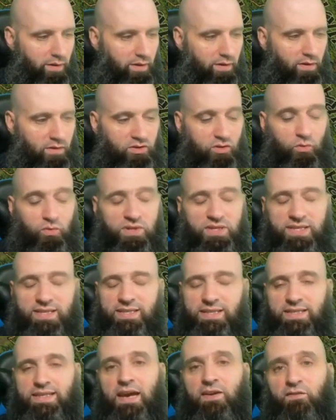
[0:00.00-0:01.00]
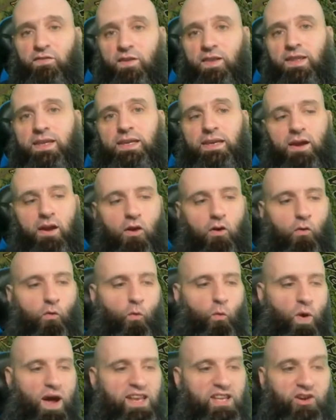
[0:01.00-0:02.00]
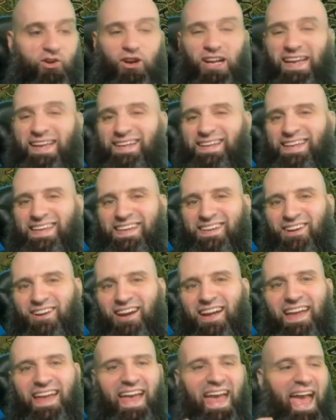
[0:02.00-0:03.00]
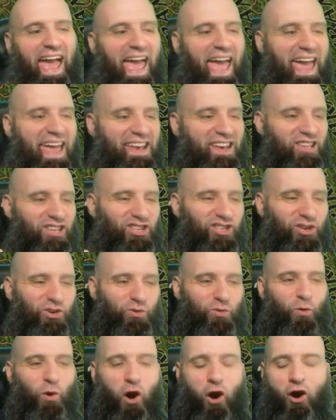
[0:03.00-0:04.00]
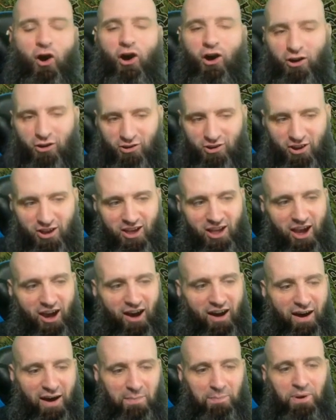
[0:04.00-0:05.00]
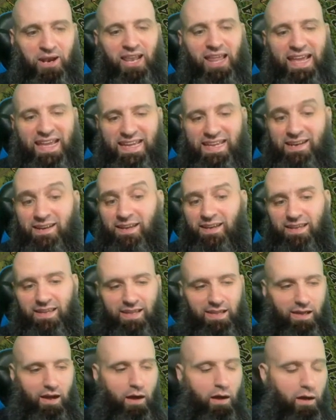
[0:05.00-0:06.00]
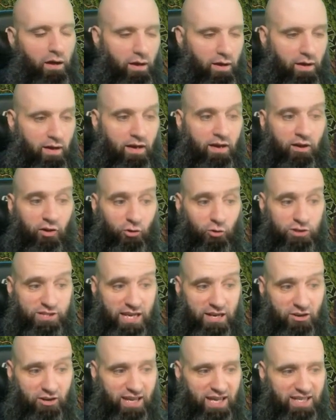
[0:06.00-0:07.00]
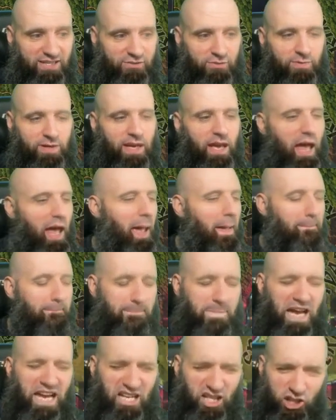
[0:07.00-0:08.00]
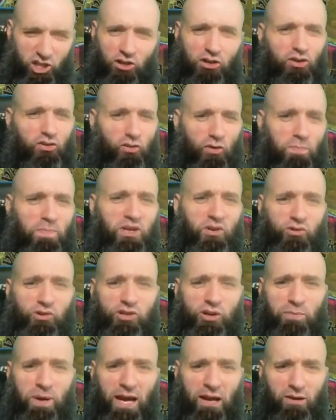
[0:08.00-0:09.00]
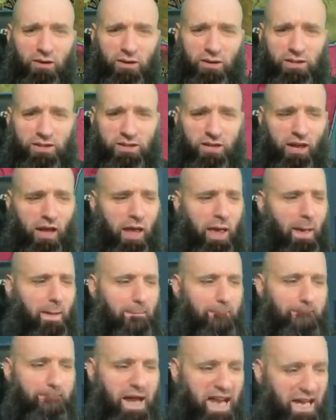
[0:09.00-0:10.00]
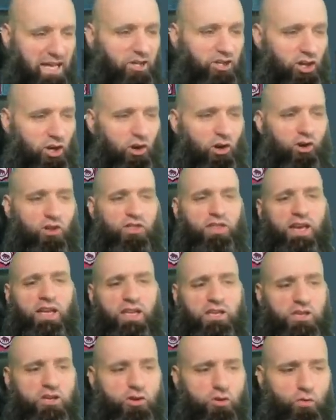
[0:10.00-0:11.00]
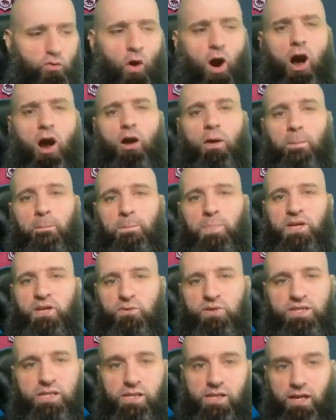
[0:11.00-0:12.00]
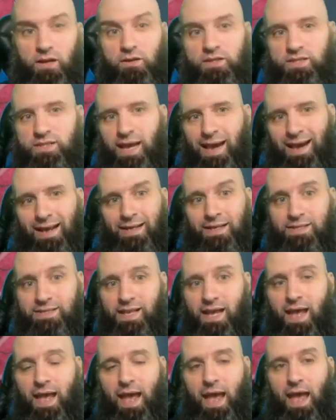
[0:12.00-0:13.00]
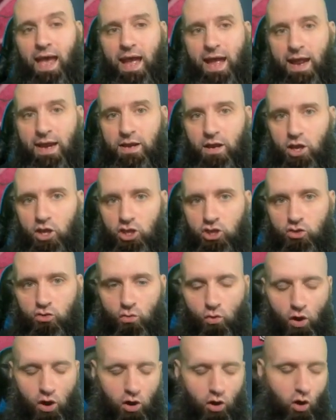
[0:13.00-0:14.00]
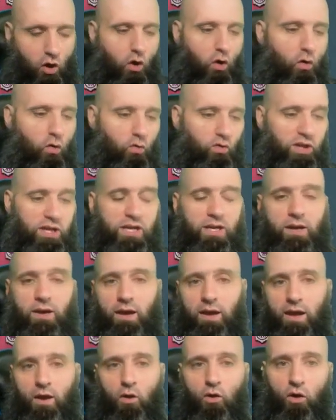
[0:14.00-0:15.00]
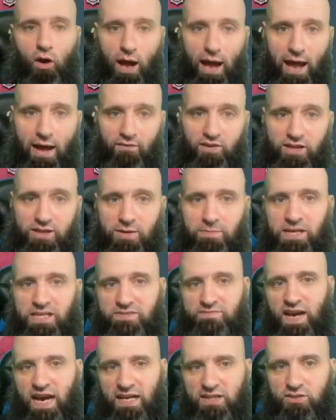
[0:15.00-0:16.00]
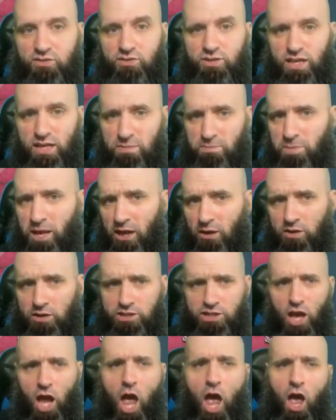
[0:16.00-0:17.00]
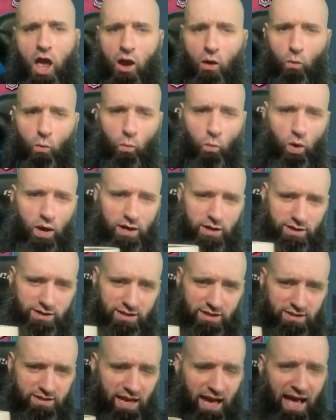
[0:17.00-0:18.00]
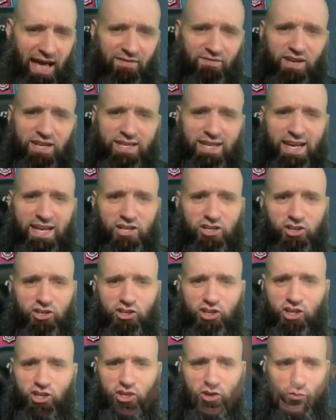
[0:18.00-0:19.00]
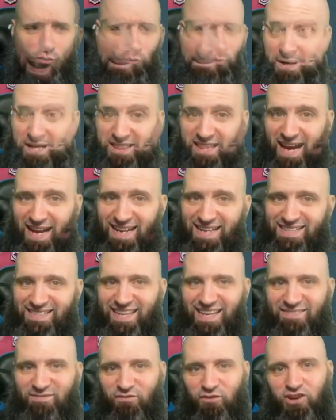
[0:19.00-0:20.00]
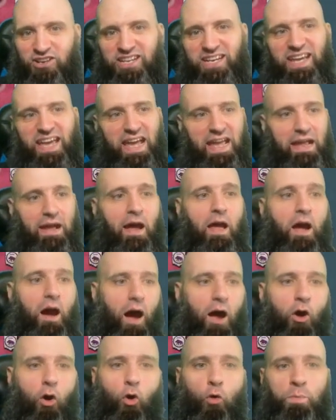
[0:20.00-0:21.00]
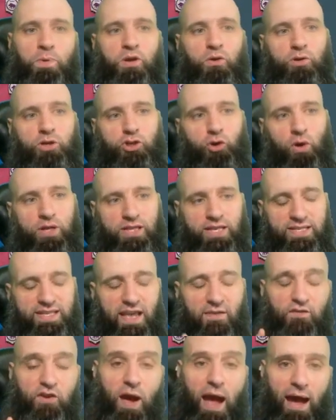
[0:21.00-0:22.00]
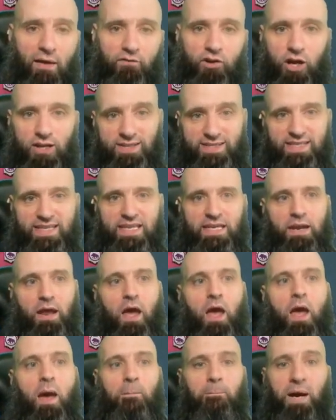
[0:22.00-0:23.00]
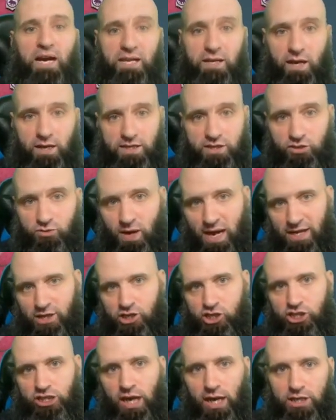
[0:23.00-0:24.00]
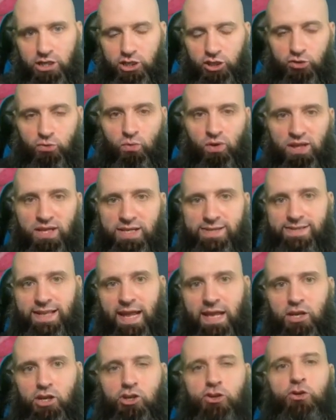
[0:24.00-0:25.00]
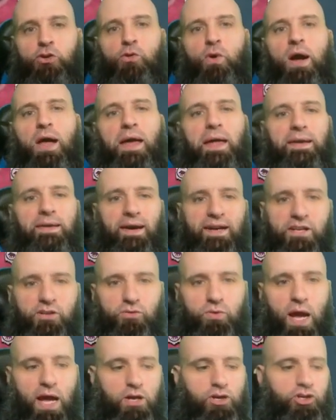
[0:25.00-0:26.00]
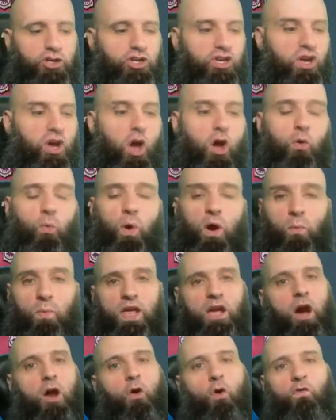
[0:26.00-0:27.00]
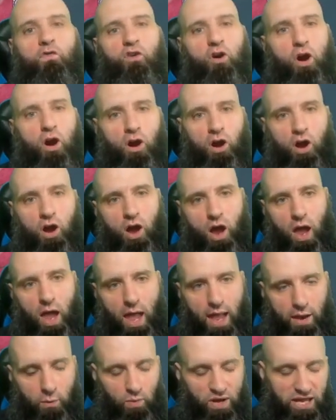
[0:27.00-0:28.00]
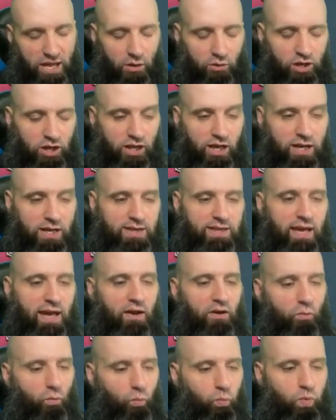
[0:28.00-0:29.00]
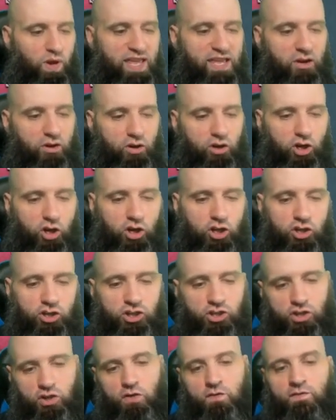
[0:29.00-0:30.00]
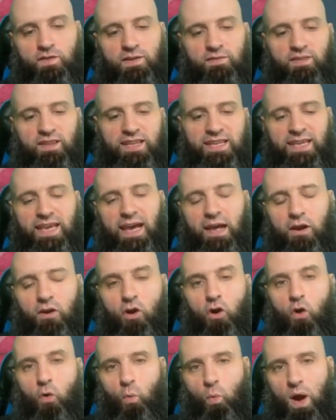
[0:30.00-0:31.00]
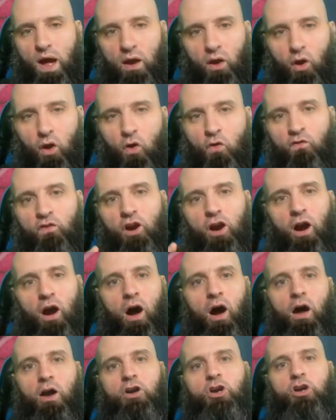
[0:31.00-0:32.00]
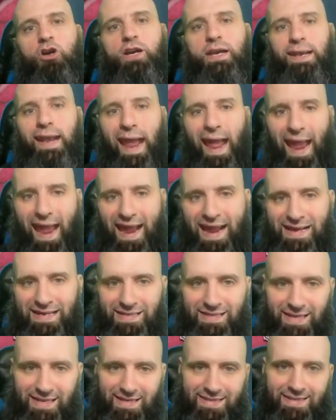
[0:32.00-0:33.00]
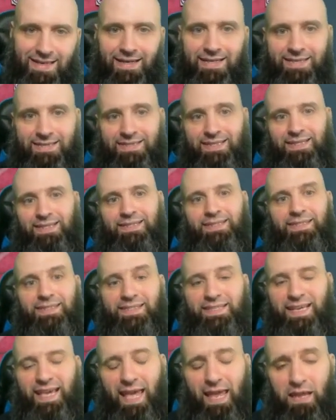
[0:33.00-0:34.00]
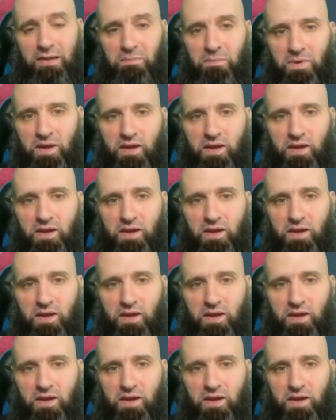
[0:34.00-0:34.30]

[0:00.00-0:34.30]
So definitely, when you're in here and you are uh, playing uh, Crusader Kings three, make sure to abuse your barons. Make sure that you are abusing their status and you are only having them as vassals and barons when it is advantageous to you. That is it for today. I hope you enjoyed this. If you have not seen my knight strategy, I just released a new knight strategy where we got over, we calculated that we could conservatively get well over one hundred eight knights in this game.